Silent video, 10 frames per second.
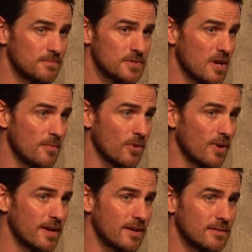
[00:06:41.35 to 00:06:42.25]
Sean
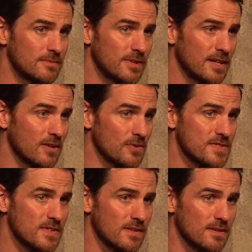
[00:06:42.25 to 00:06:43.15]
Maguire, really
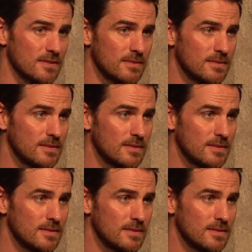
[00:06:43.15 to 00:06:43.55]
close to